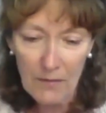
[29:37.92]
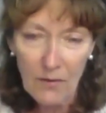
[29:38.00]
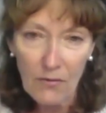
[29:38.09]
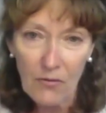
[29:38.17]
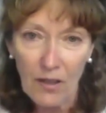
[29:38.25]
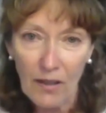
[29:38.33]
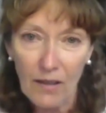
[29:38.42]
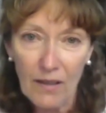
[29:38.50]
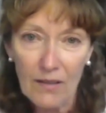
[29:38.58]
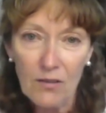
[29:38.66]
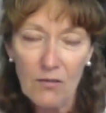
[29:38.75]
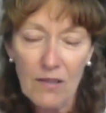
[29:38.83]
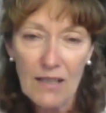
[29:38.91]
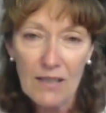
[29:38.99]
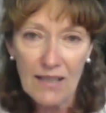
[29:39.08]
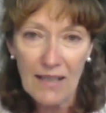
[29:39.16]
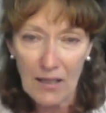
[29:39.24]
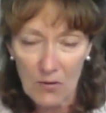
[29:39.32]
in the thing, and you need
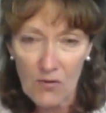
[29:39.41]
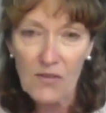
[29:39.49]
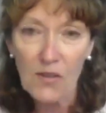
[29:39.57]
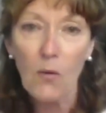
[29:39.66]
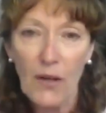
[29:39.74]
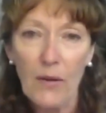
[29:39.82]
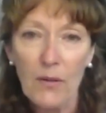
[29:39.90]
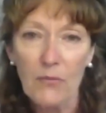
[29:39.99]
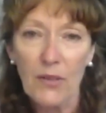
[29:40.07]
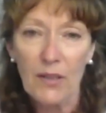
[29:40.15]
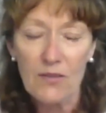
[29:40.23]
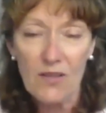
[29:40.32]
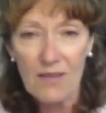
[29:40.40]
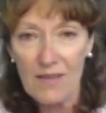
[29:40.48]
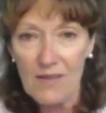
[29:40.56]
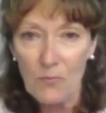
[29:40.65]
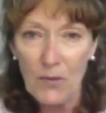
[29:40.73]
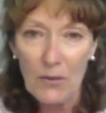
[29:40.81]
to get yourself out of it. Just
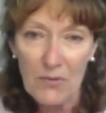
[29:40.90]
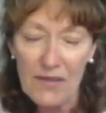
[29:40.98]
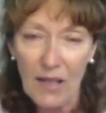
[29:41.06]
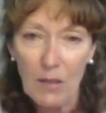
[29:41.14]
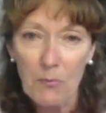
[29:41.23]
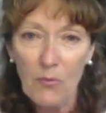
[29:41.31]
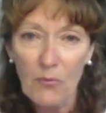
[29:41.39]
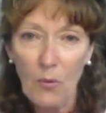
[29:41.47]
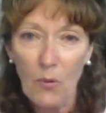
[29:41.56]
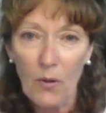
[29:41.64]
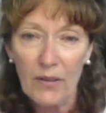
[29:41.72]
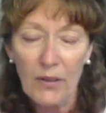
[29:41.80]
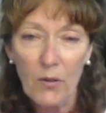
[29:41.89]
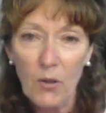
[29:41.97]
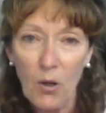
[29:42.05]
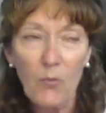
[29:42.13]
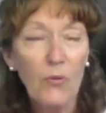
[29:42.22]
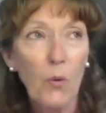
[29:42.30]
as we were saying before,
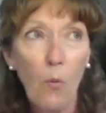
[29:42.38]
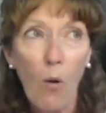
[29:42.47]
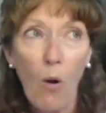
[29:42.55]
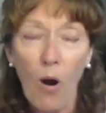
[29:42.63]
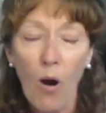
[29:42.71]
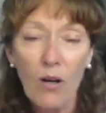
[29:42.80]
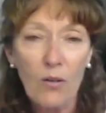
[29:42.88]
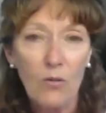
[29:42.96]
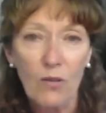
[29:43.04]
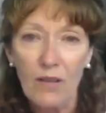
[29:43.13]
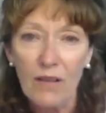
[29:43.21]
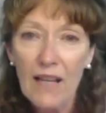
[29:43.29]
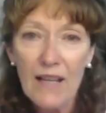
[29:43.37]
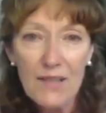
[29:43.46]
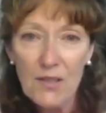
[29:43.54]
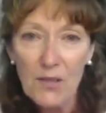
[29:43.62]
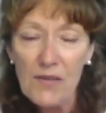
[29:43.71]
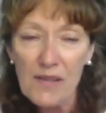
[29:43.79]
go for a walk or
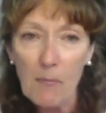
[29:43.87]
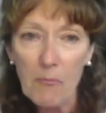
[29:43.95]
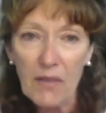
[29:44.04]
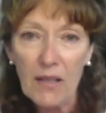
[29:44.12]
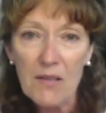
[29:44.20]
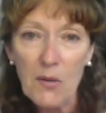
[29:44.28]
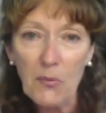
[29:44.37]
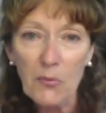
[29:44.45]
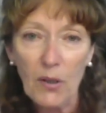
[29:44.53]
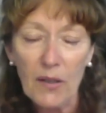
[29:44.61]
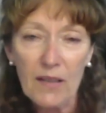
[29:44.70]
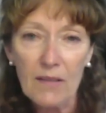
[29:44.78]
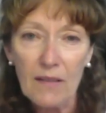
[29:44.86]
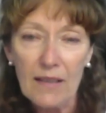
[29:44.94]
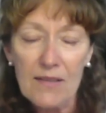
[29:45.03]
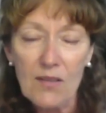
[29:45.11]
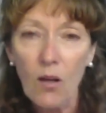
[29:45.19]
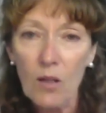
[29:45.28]
do something different. And
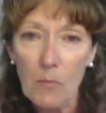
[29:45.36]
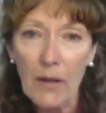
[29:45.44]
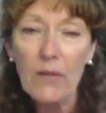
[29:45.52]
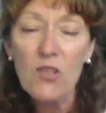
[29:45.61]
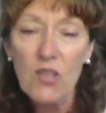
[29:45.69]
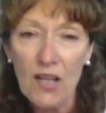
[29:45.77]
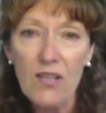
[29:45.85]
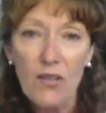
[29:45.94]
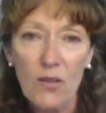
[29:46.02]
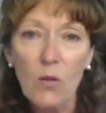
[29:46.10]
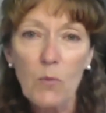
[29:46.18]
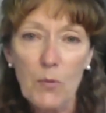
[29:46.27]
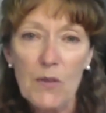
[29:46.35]
it's all about changing your